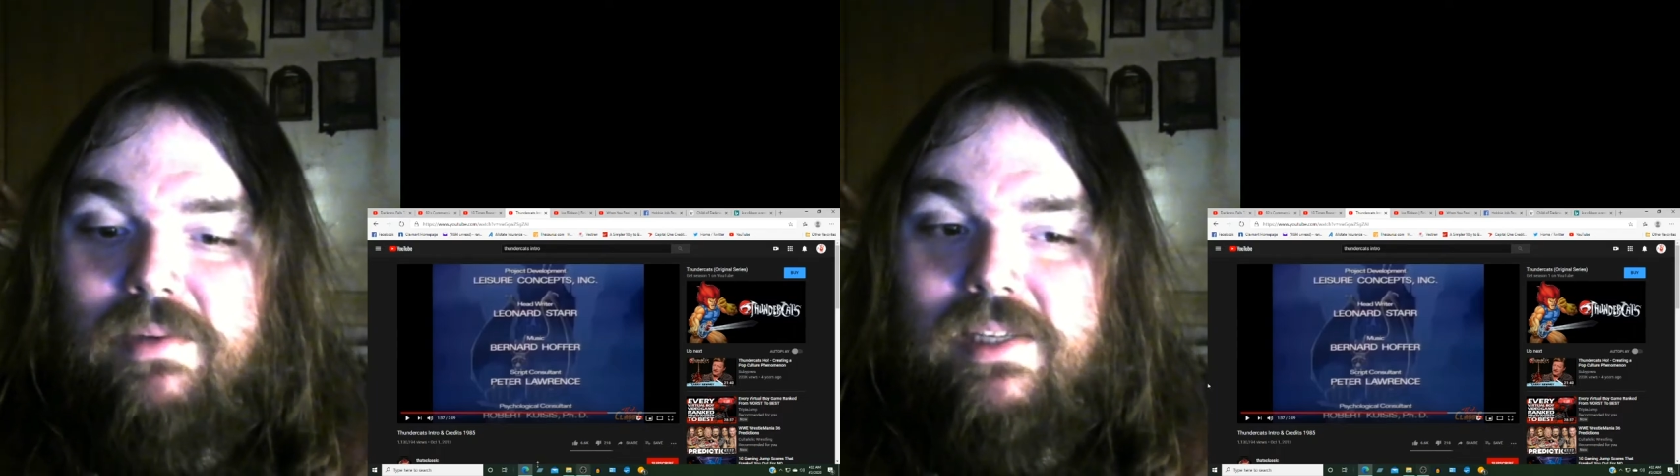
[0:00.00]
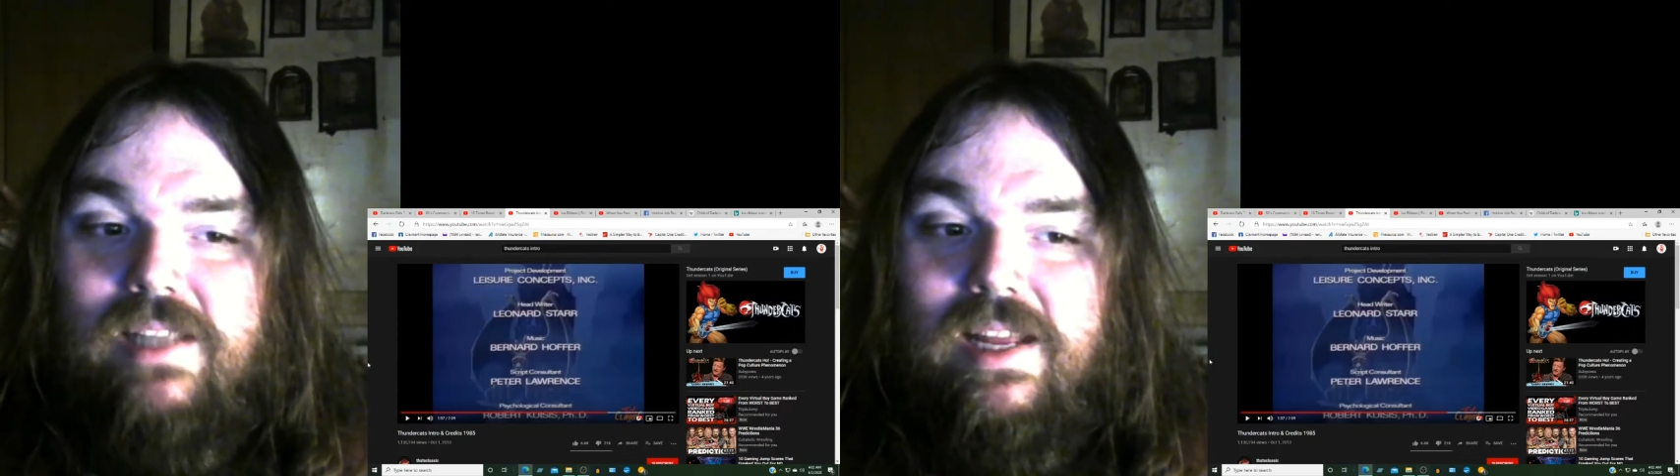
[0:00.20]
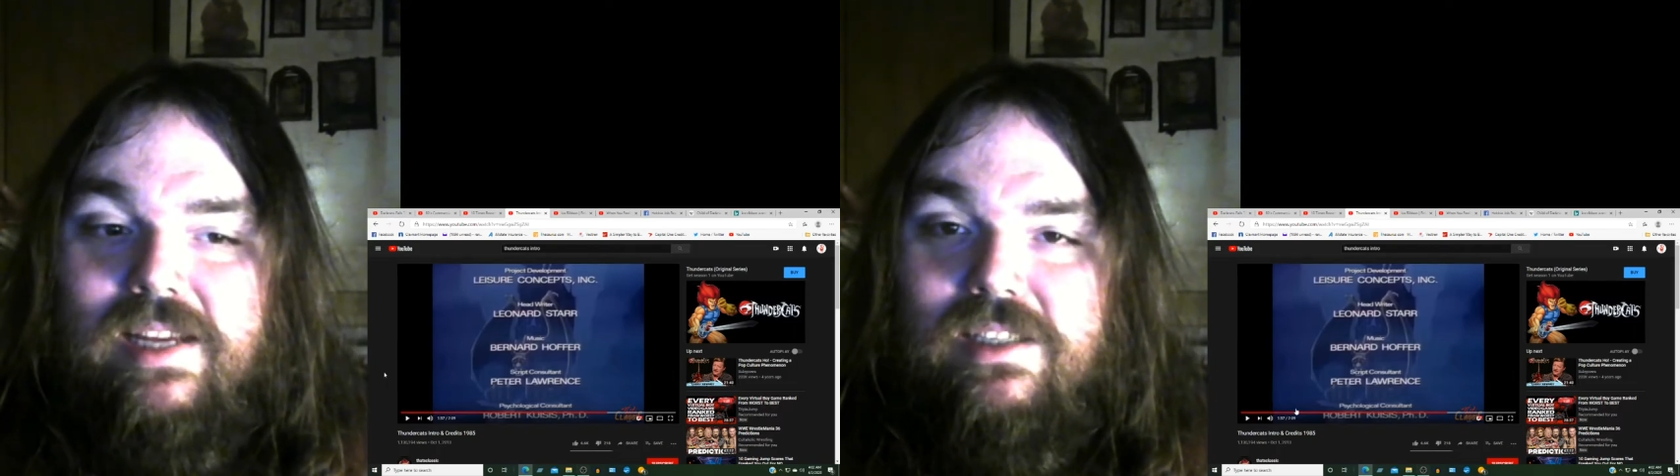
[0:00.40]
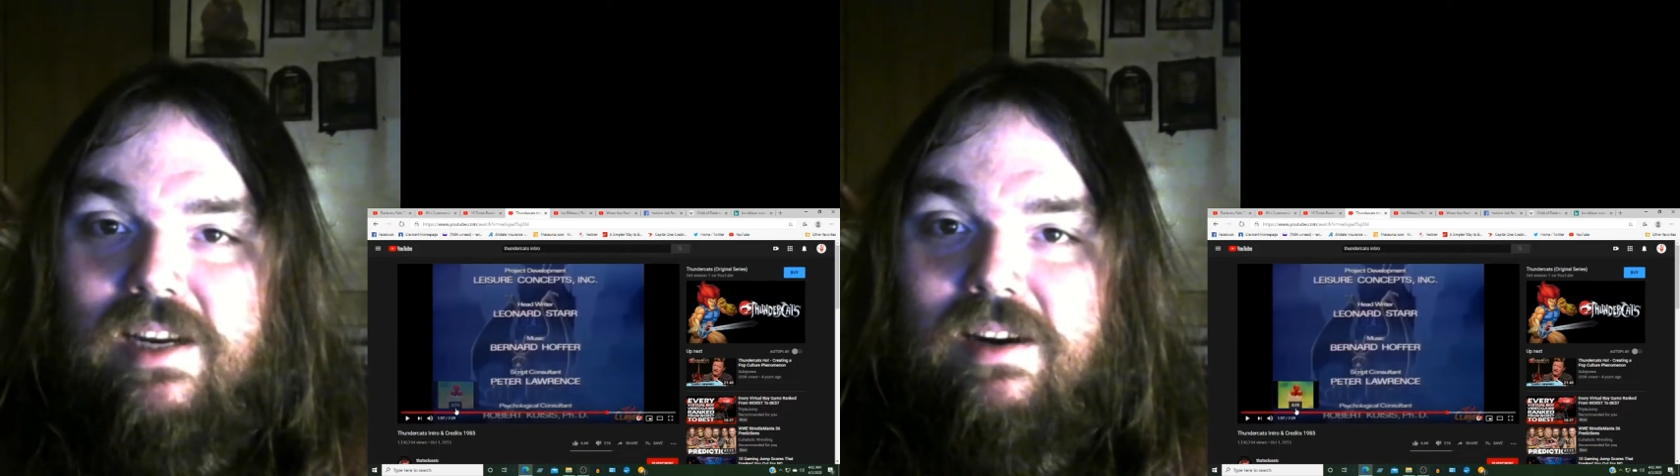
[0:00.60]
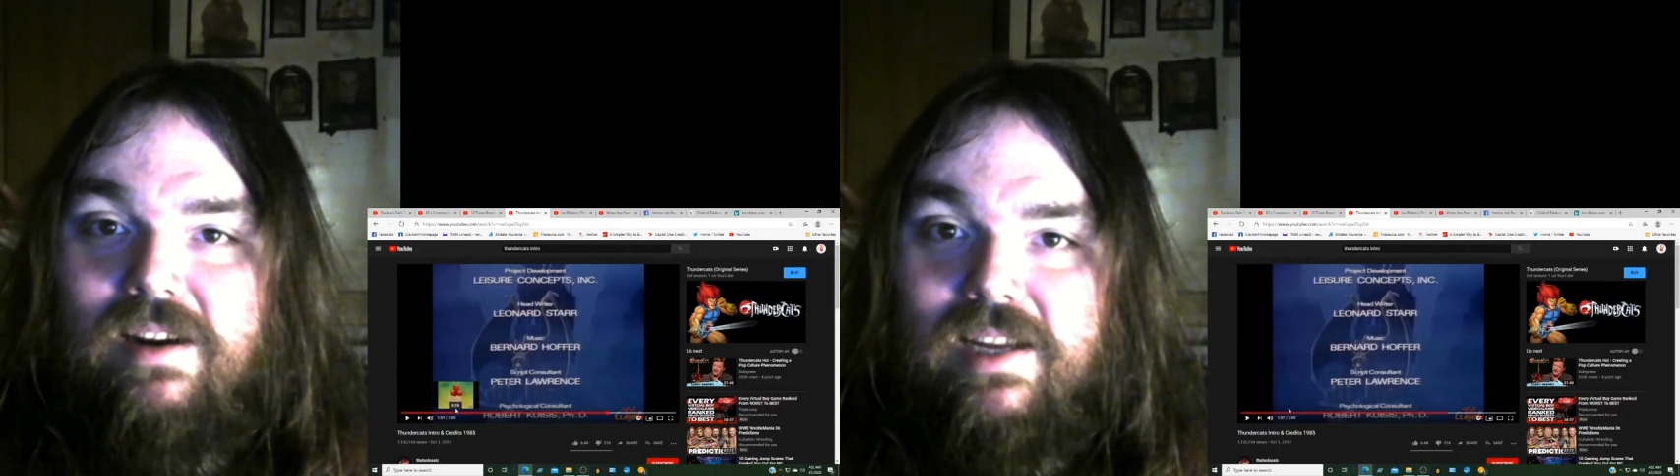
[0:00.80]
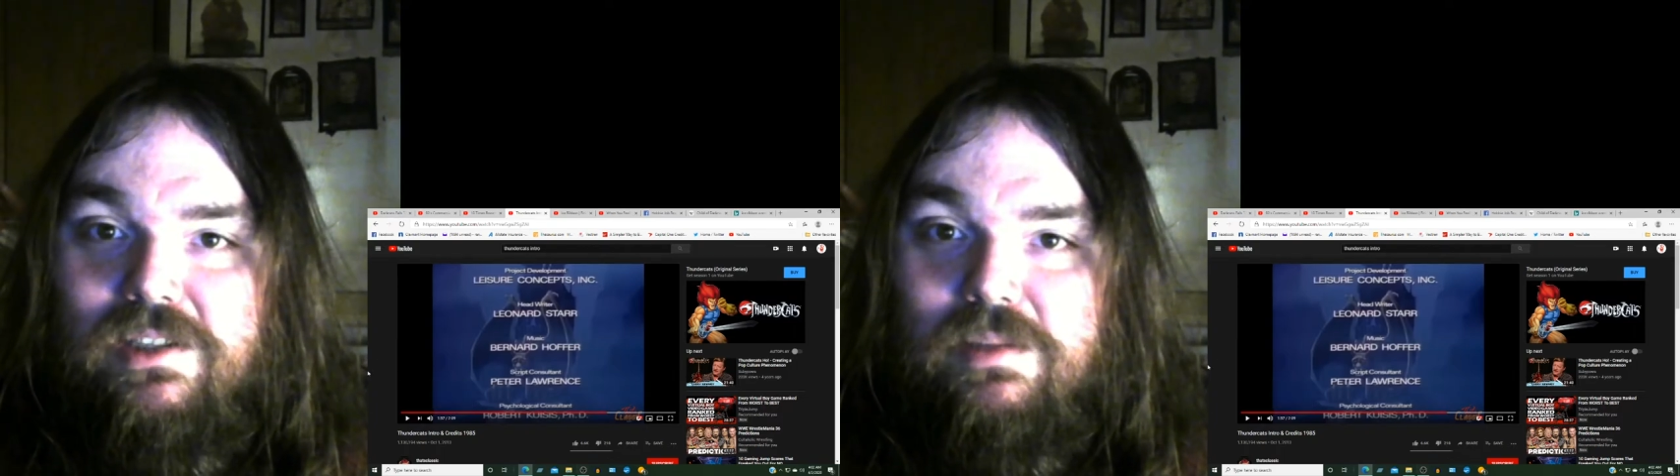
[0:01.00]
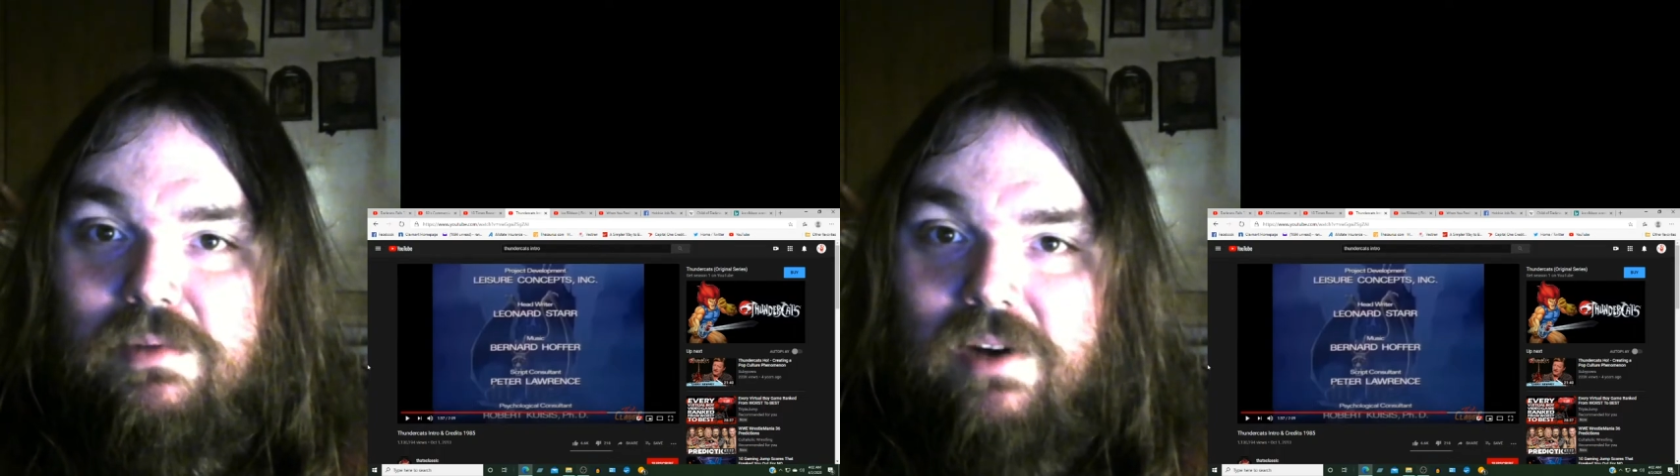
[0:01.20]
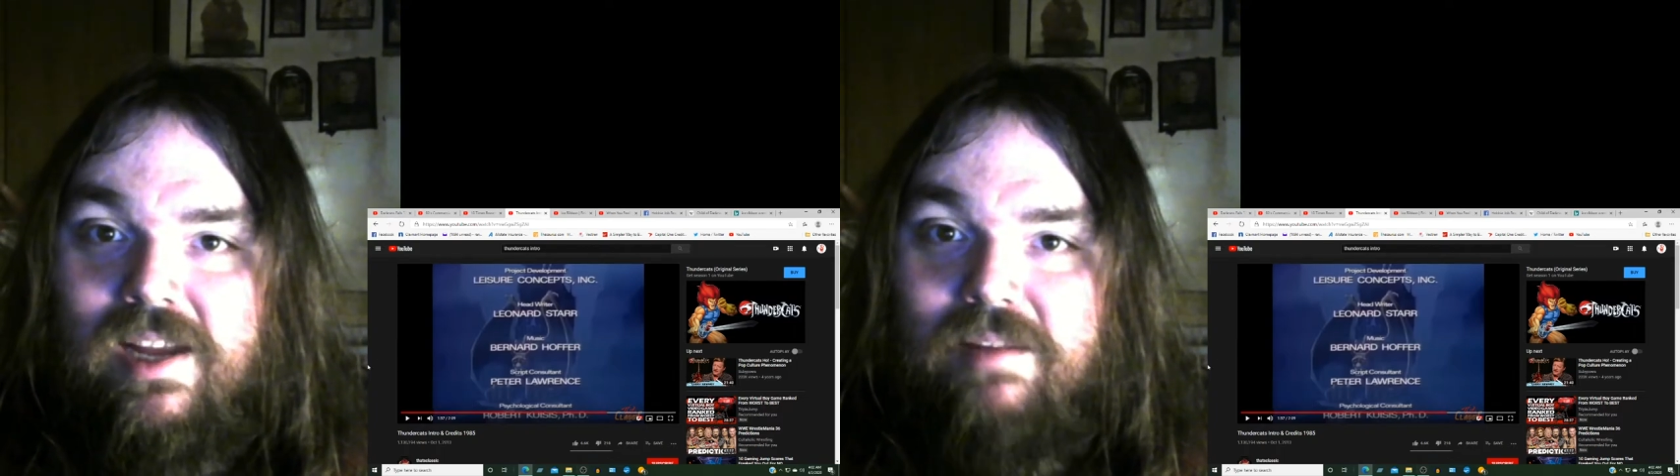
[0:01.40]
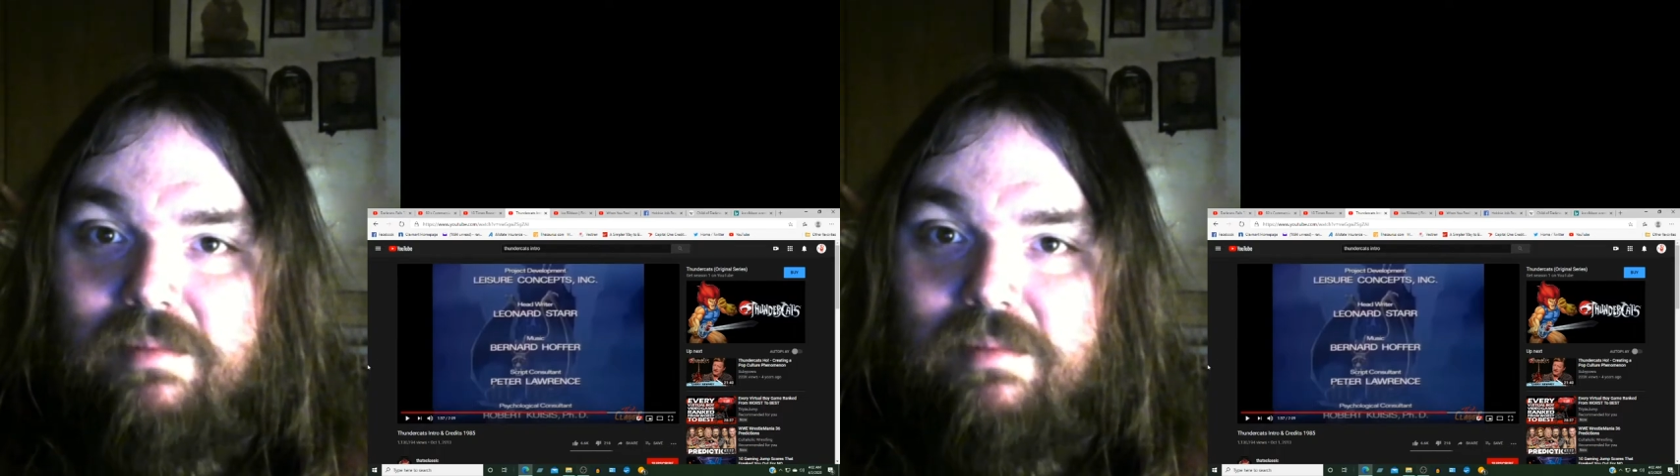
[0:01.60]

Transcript: please like, share, and subscribe.